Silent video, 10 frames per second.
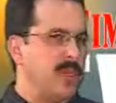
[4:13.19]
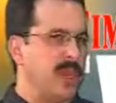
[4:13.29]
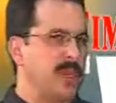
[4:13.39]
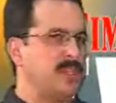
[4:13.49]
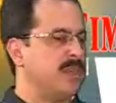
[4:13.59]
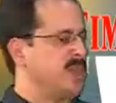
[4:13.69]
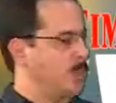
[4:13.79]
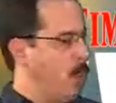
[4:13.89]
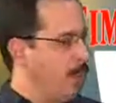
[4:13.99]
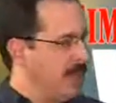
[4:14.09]
because of
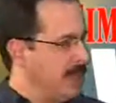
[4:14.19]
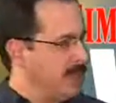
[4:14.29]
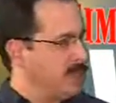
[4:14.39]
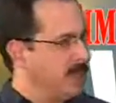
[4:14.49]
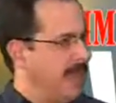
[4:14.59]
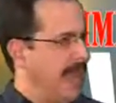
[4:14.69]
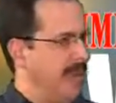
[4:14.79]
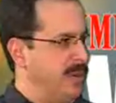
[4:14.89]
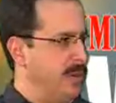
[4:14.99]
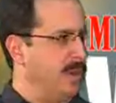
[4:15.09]
its openness
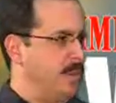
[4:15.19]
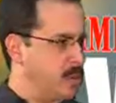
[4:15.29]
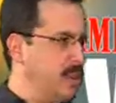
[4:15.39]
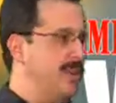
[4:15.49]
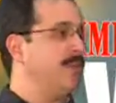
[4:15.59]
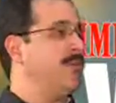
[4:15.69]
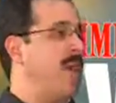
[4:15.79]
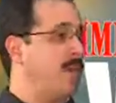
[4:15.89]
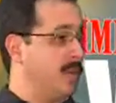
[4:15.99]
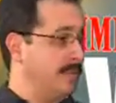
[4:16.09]
and universal
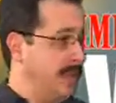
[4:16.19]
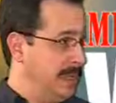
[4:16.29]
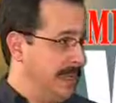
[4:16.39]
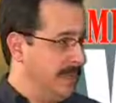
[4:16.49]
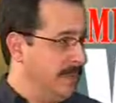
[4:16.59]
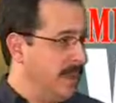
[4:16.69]
interoperability.